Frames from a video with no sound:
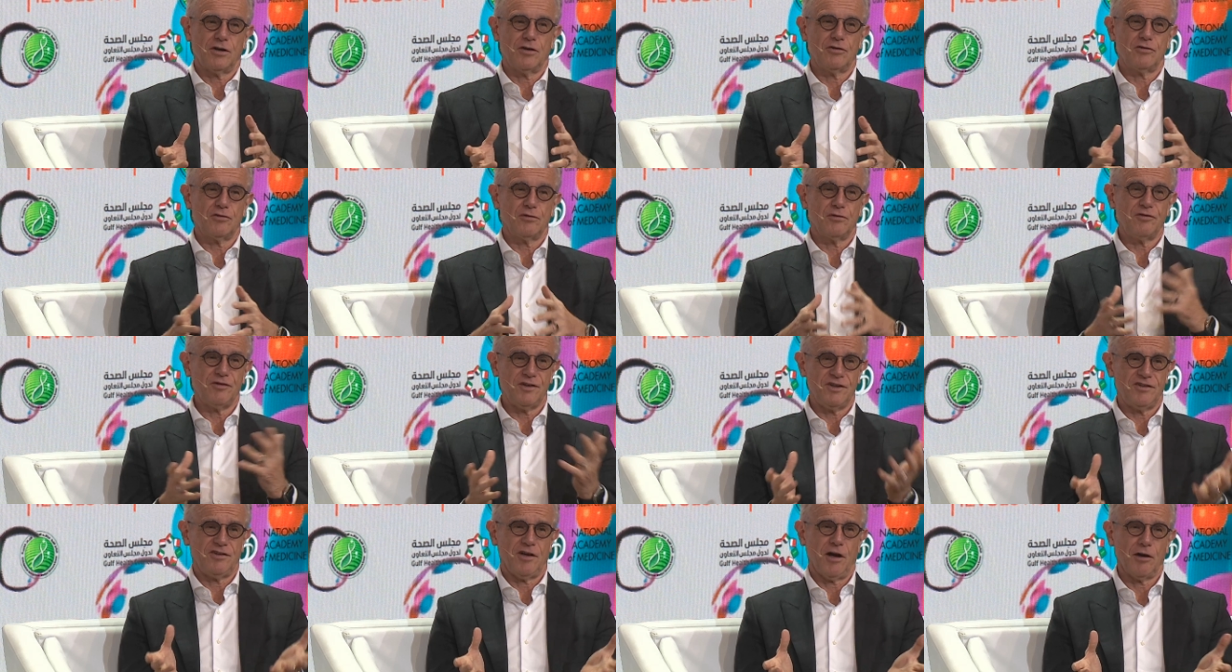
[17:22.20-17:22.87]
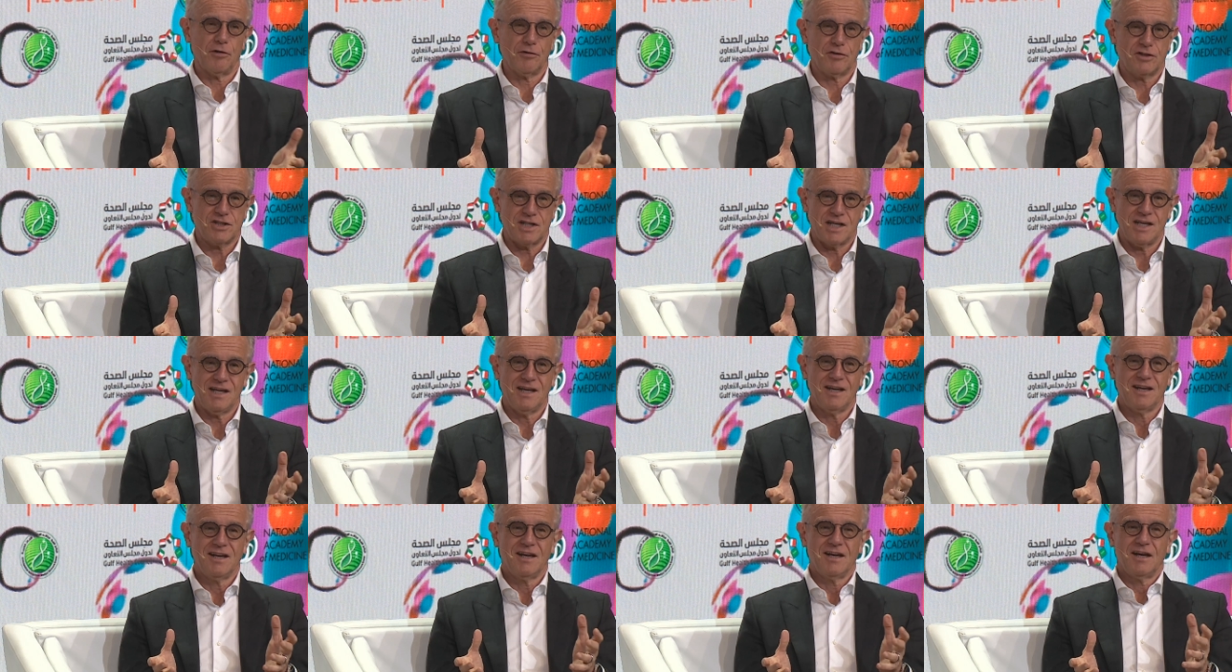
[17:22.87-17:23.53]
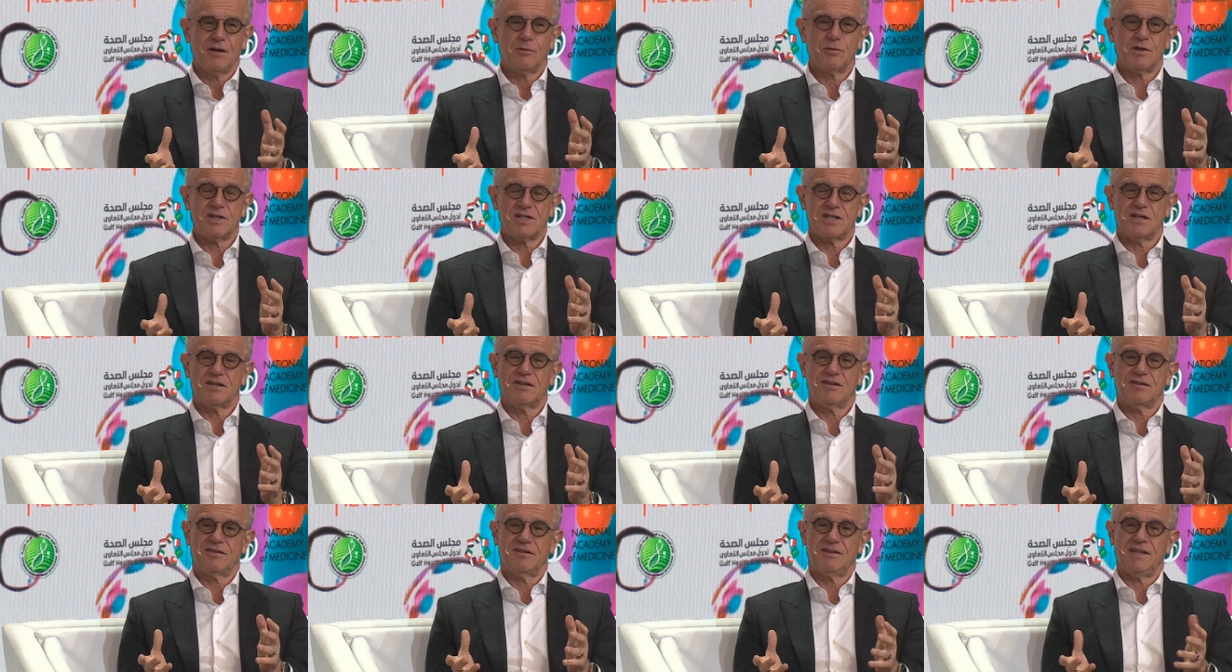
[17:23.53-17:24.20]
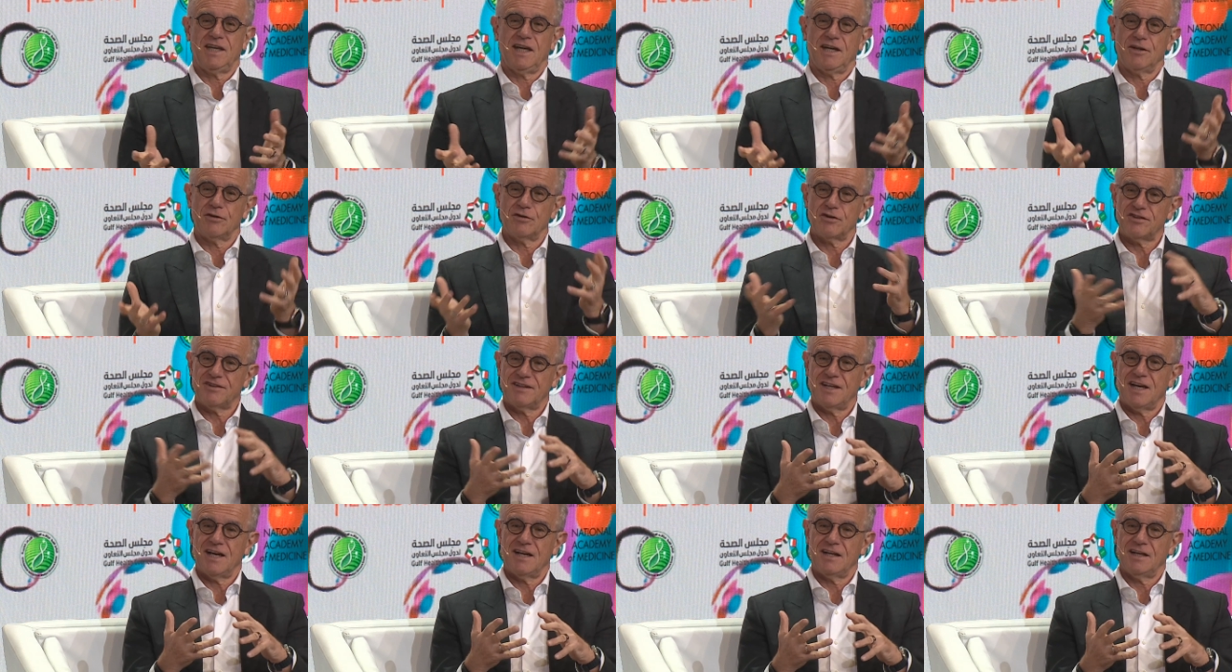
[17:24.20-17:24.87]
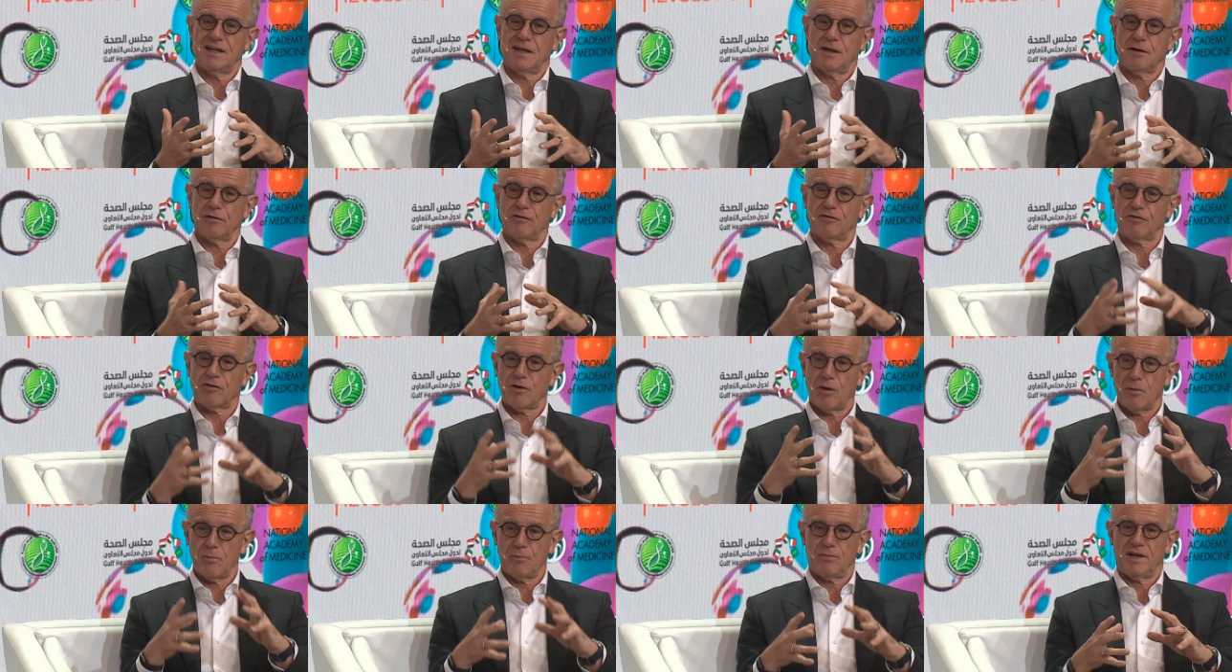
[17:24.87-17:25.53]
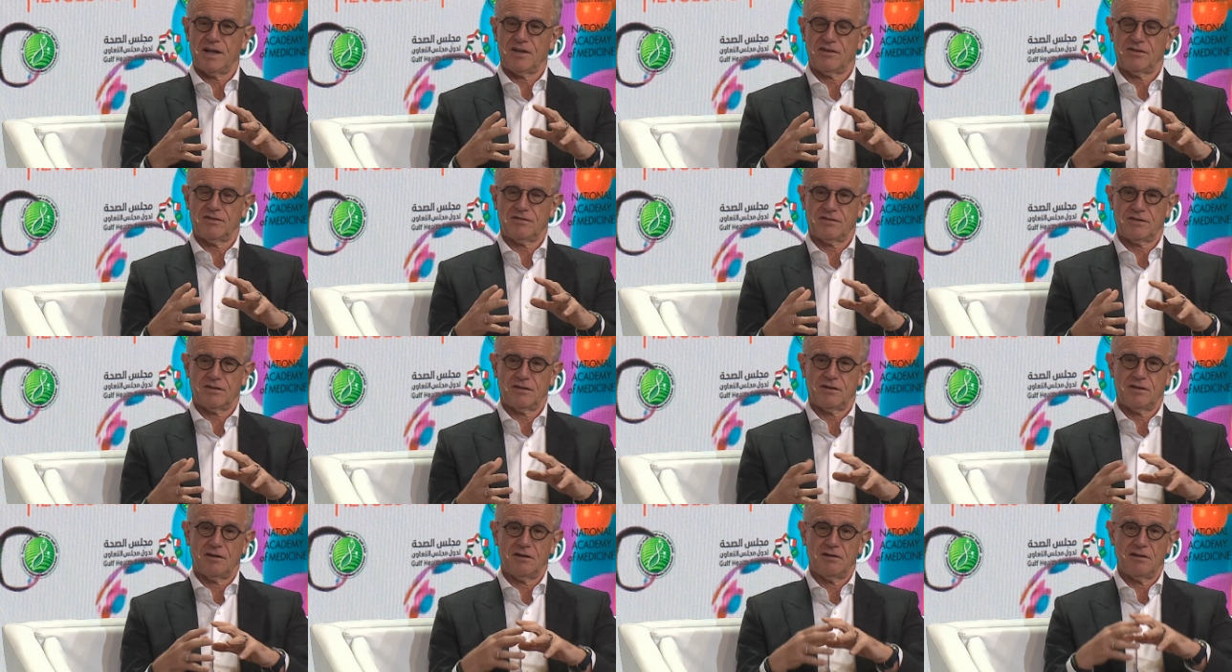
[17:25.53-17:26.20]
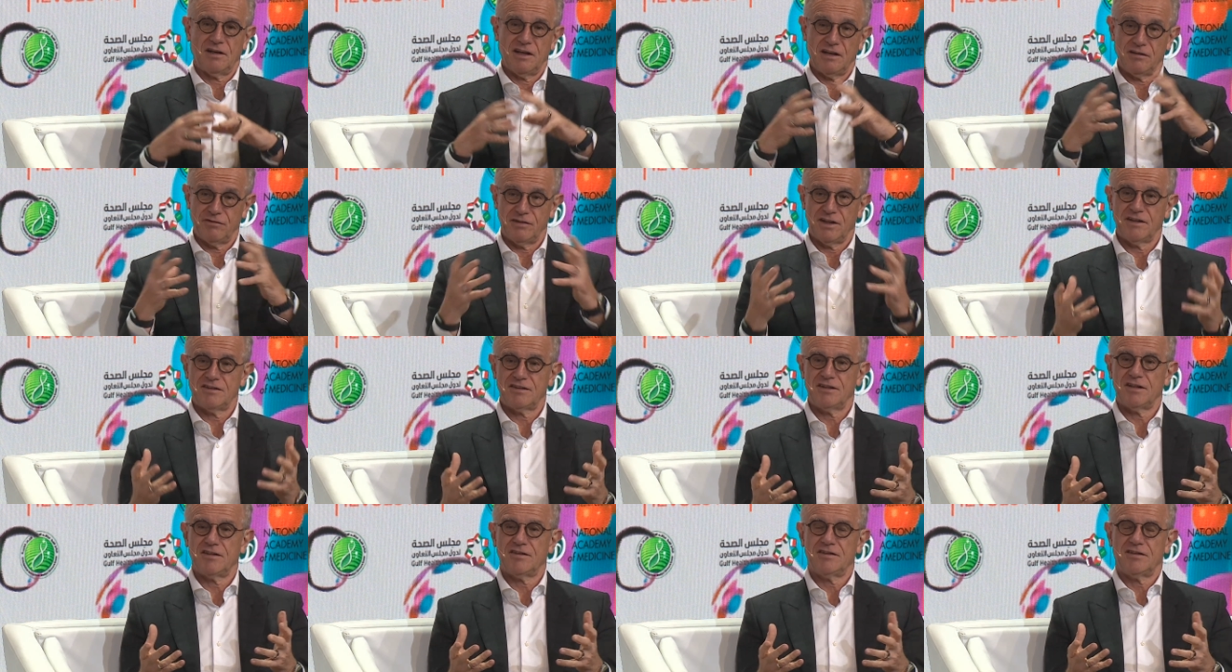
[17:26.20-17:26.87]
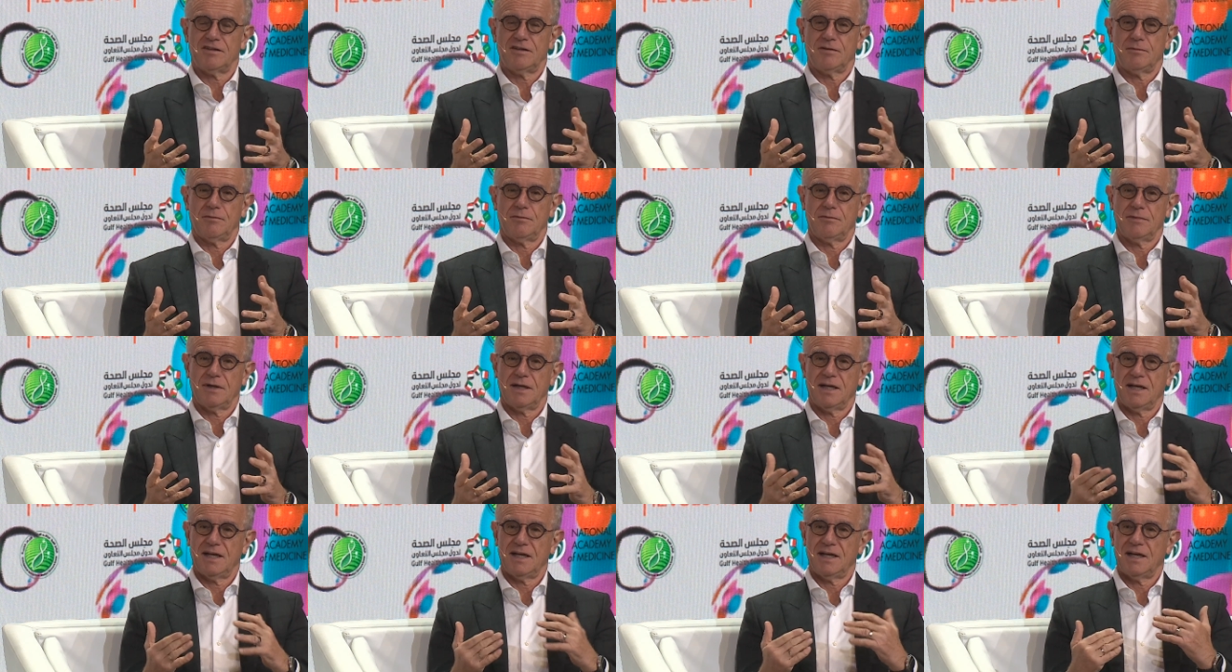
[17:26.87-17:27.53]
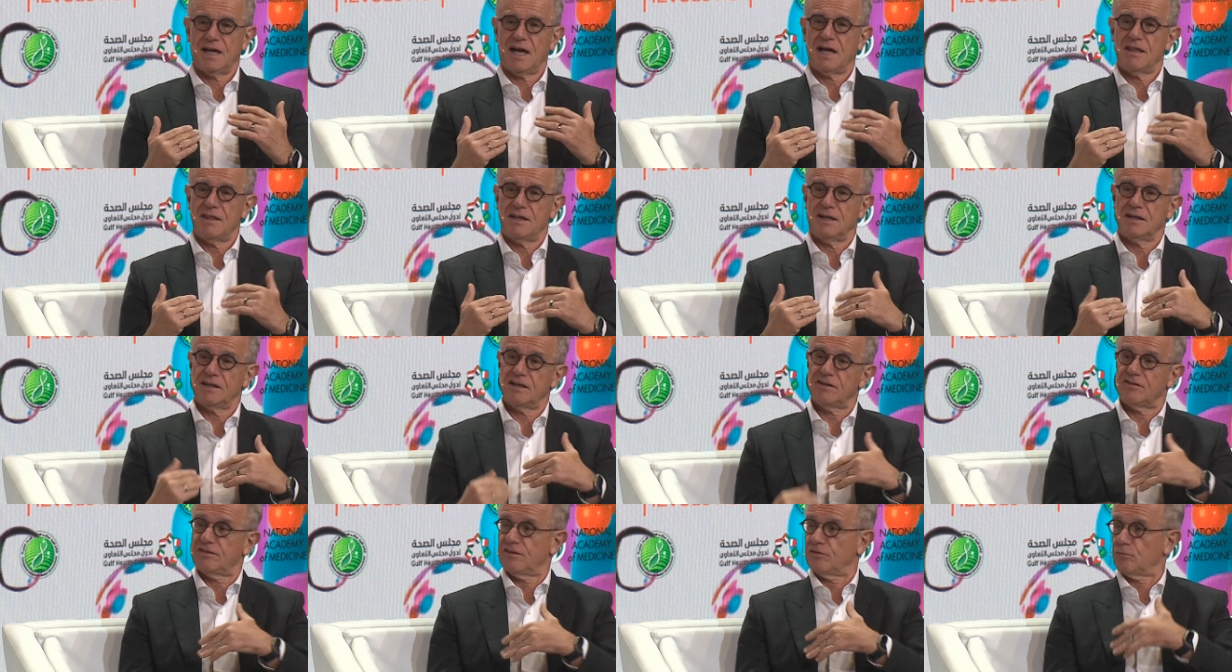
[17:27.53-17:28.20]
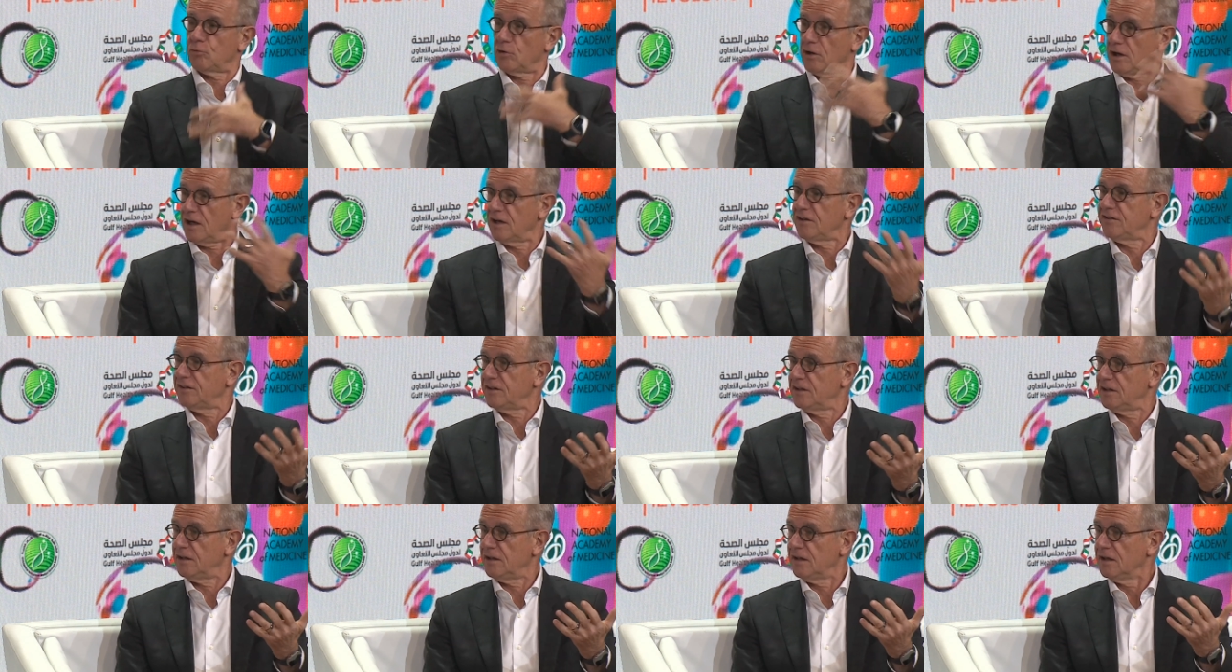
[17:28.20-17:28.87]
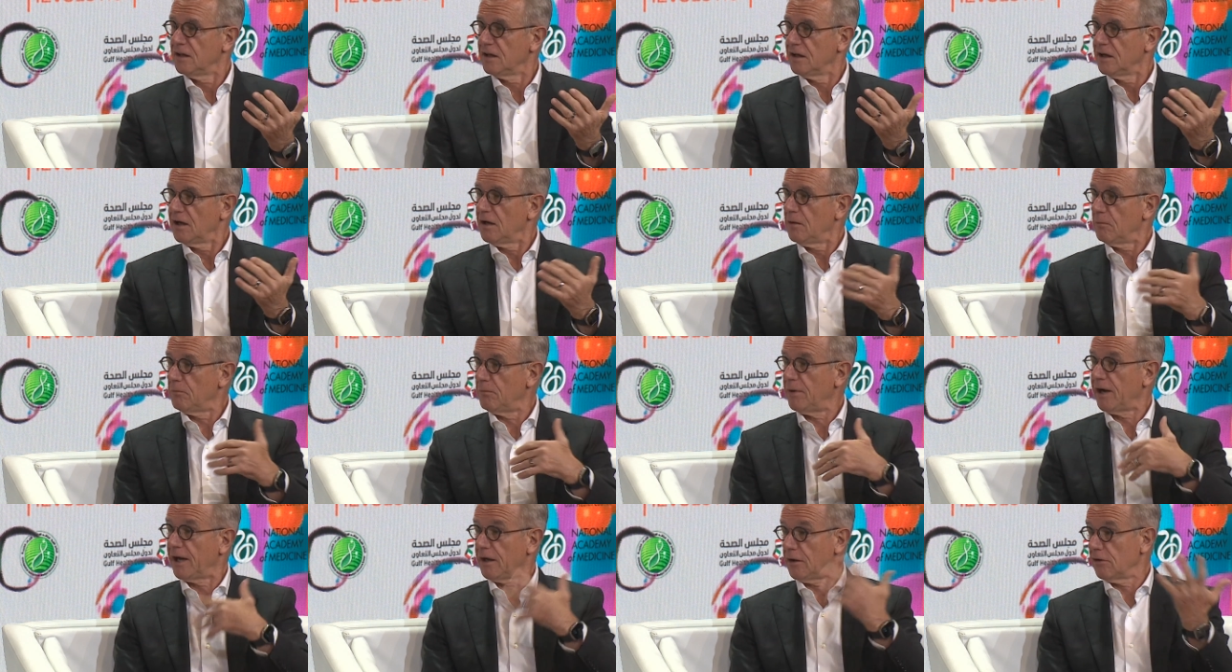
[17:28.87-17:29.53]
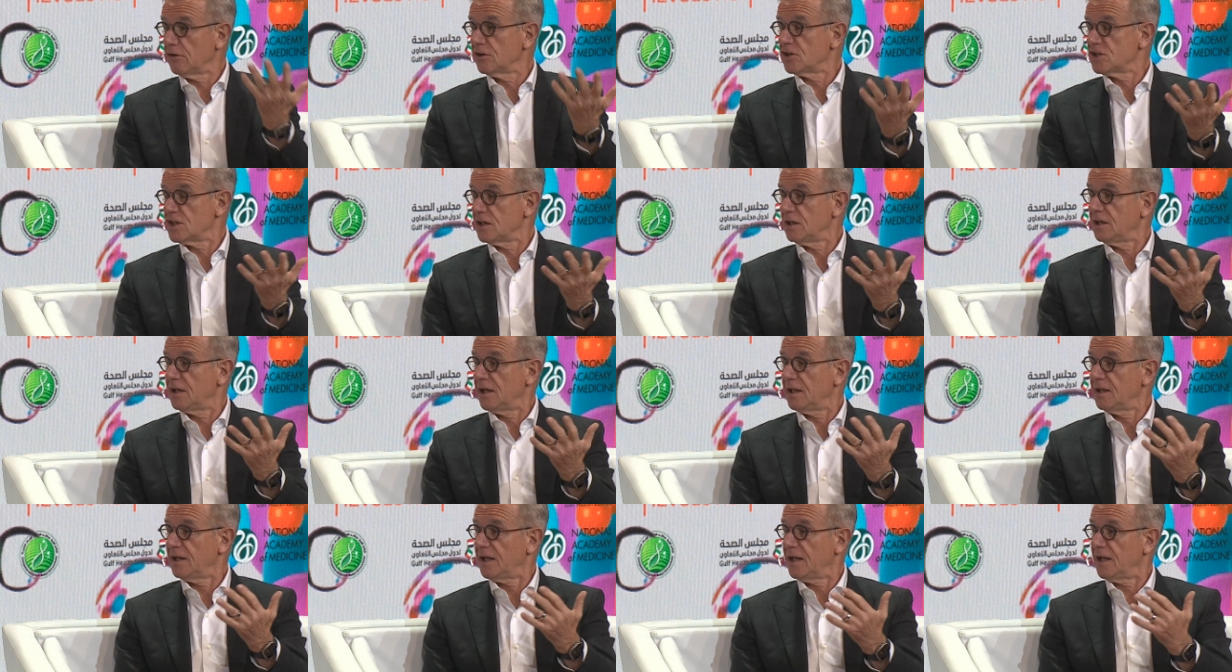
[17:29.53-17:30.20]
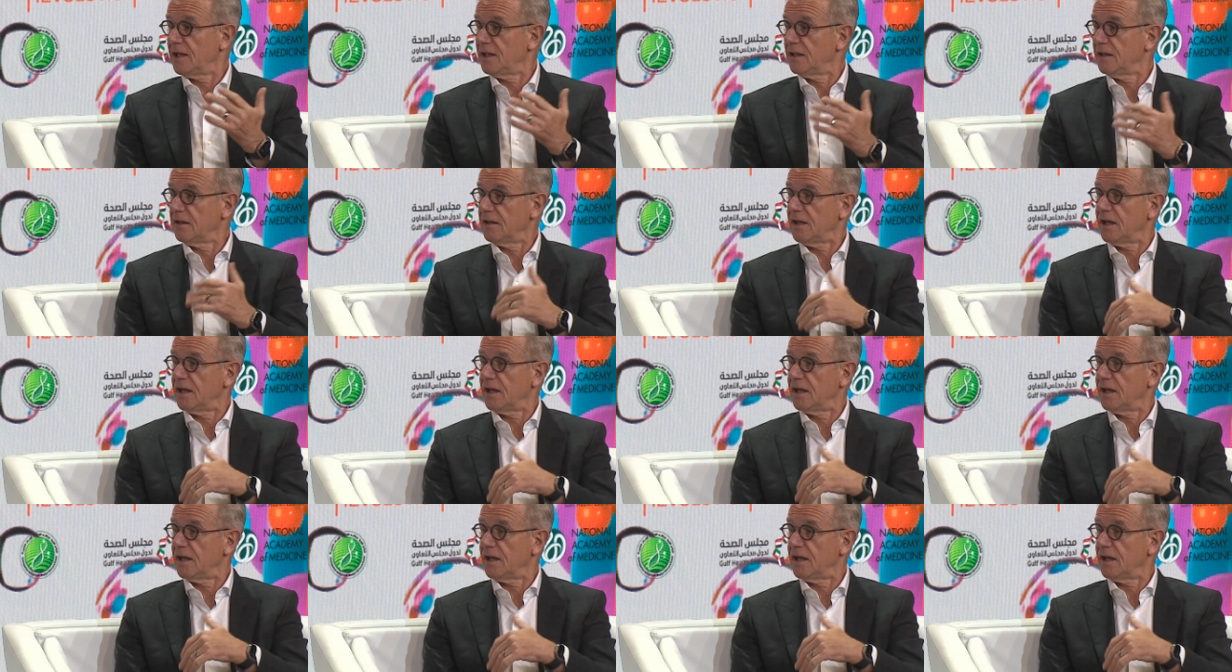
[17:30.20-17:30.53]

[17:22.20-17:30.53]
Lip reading: to physiology, which is the understanding of complex living system. And I think this is where I see biology and